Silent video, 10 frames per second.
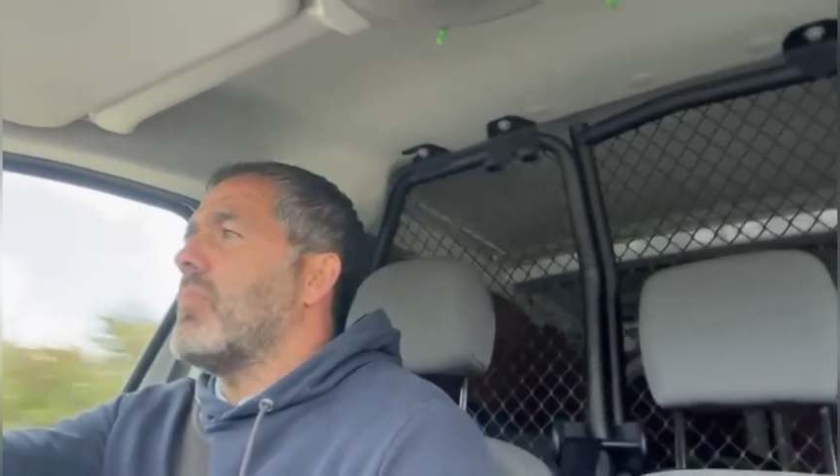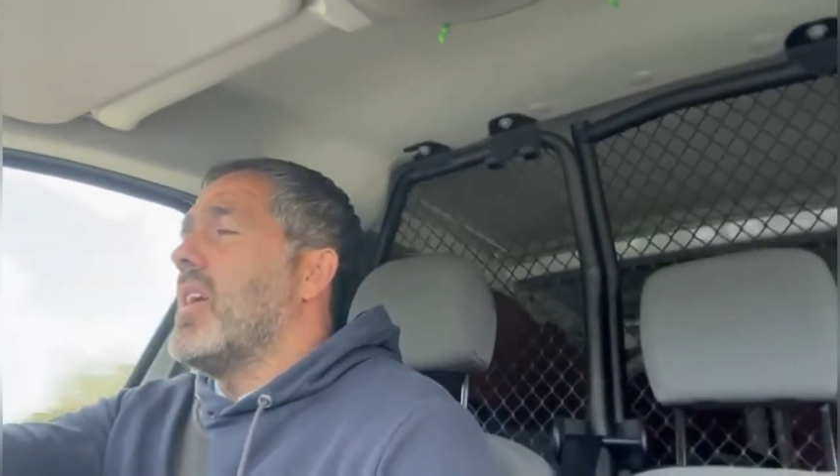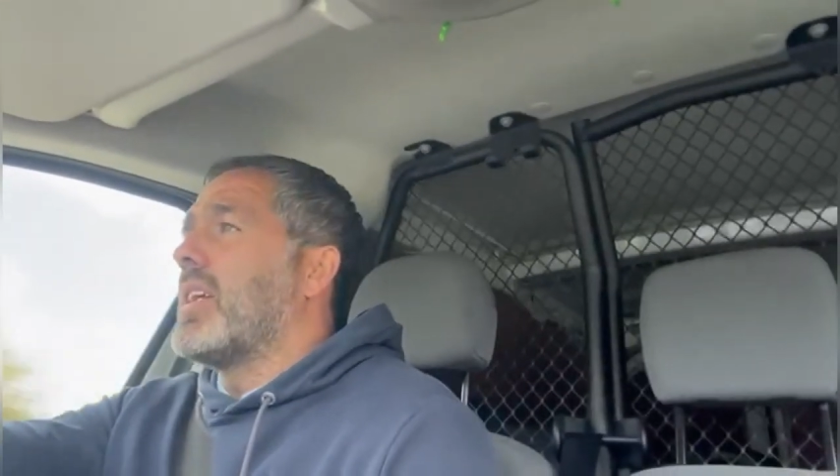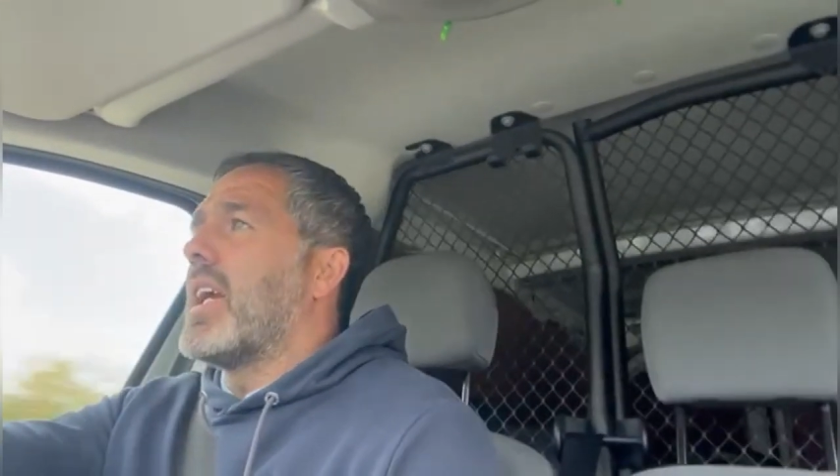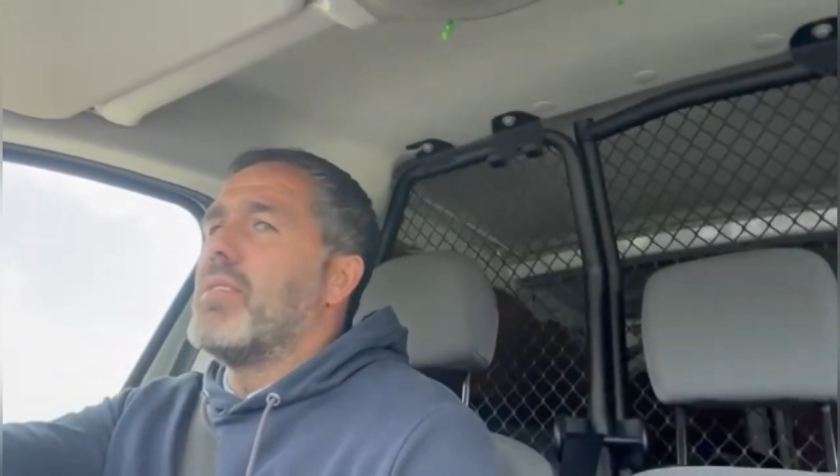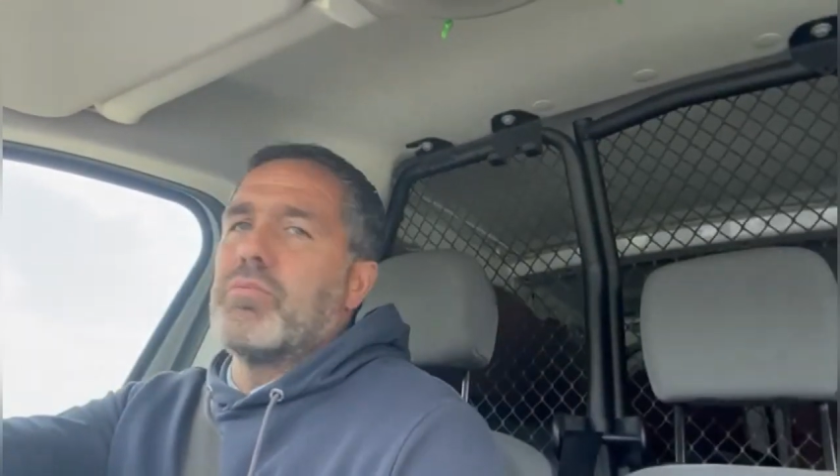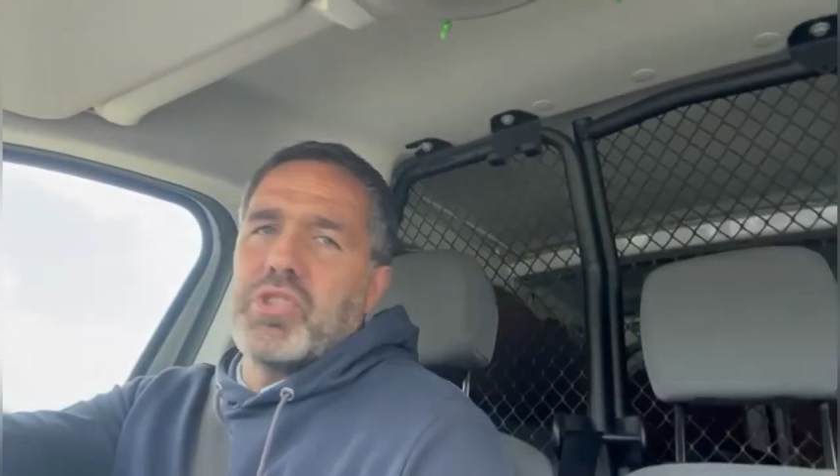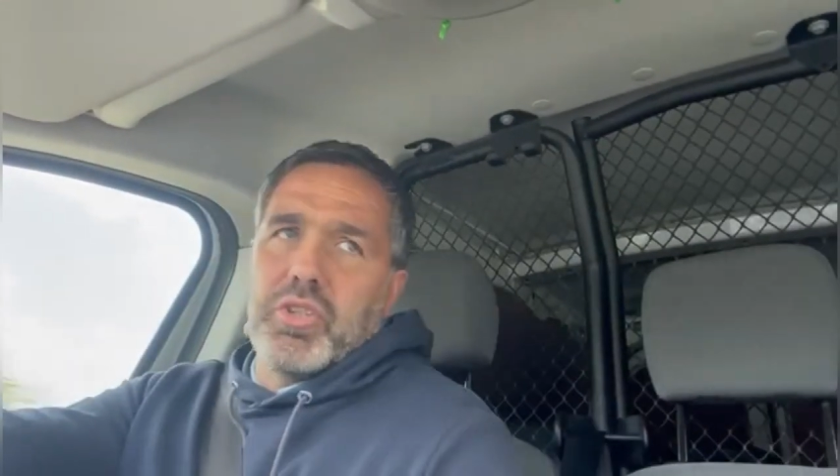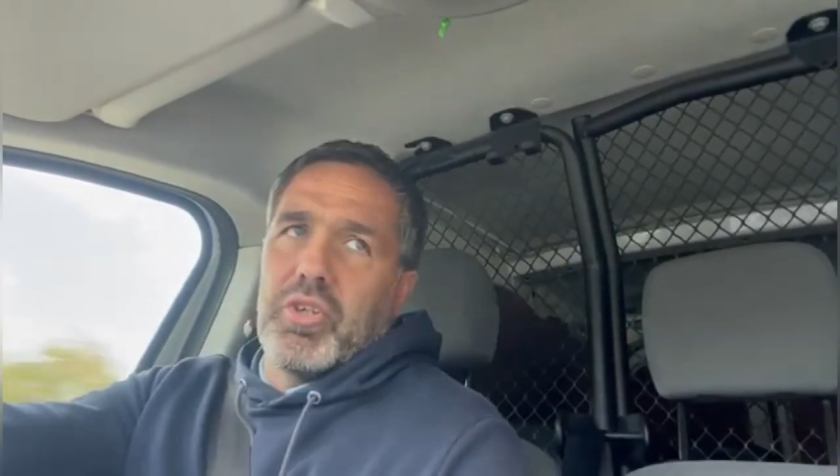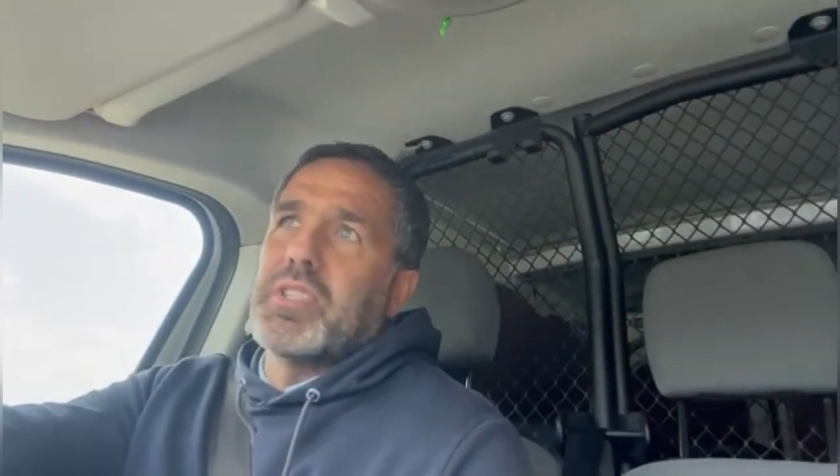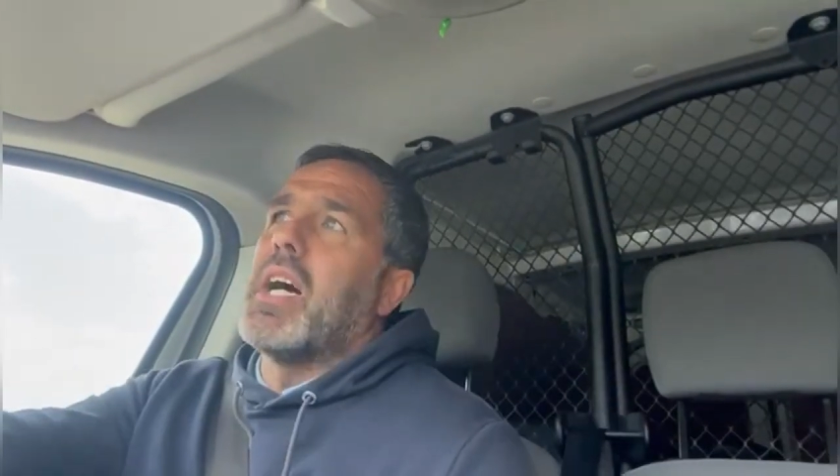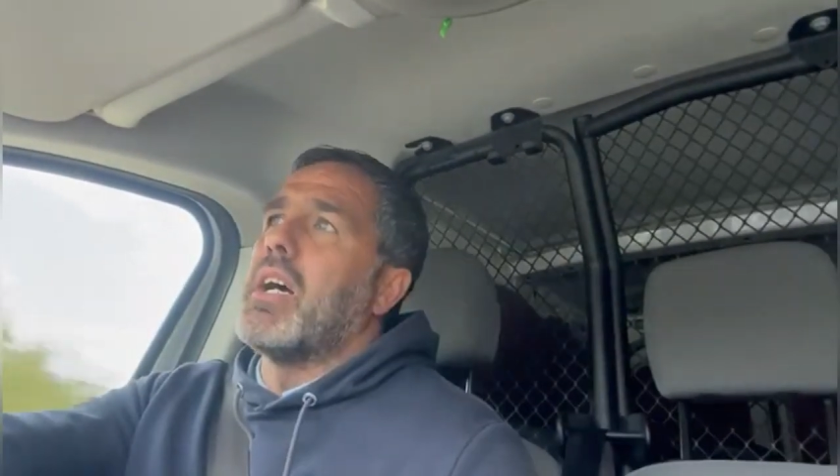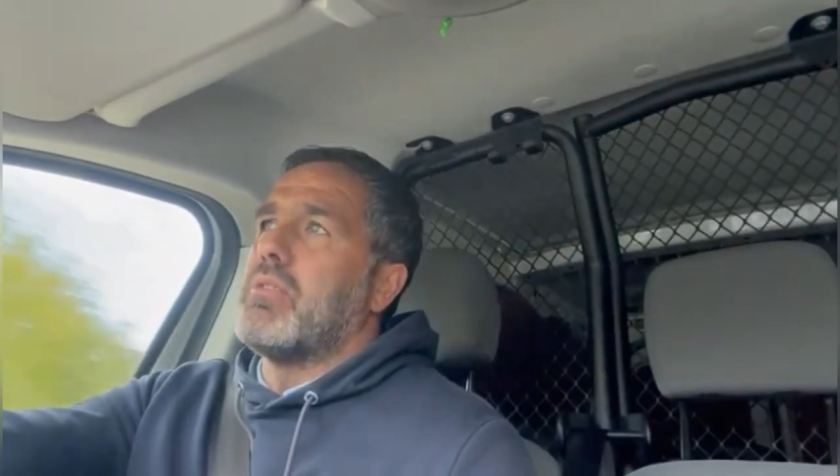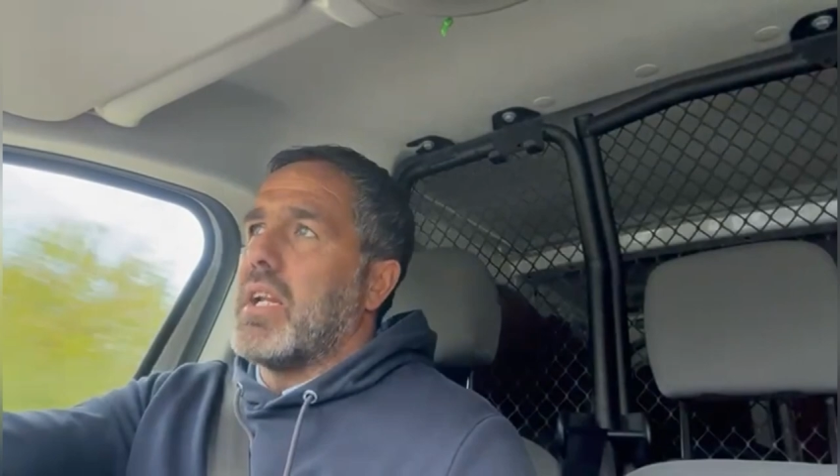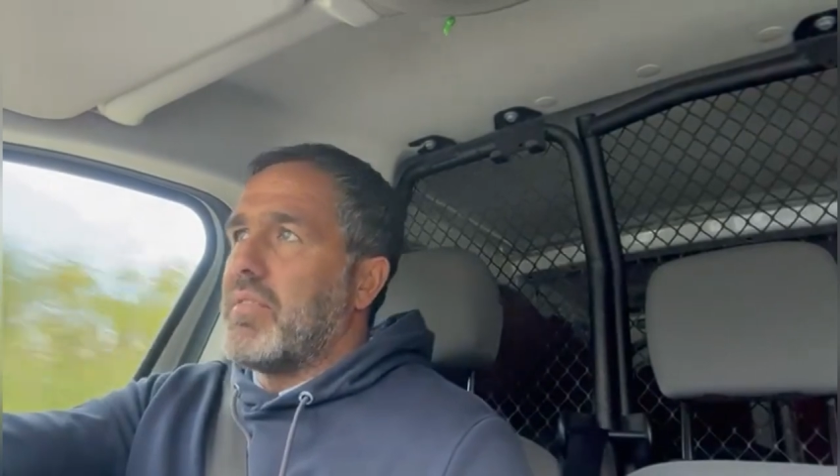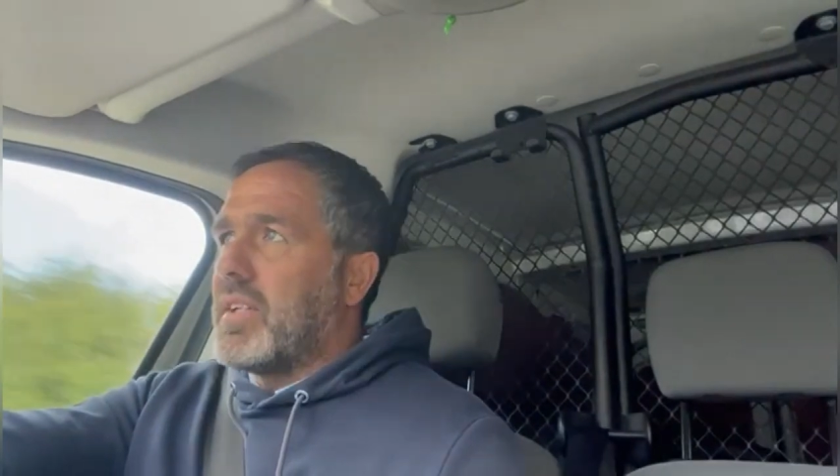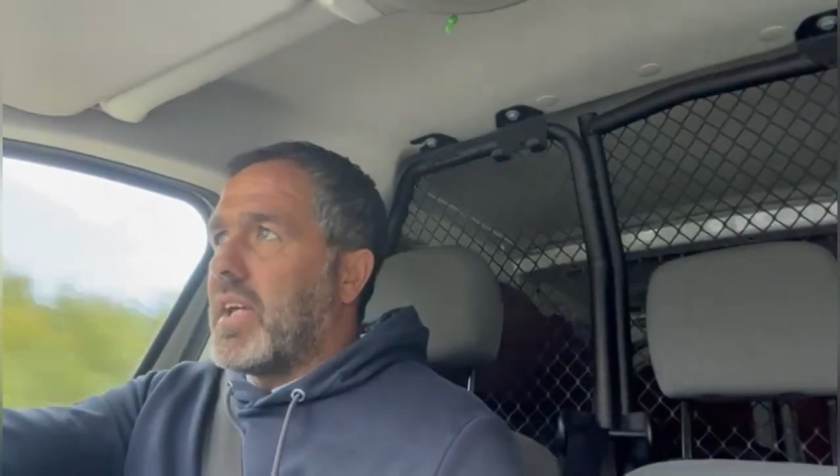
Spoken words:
Again, scores are irrelevant,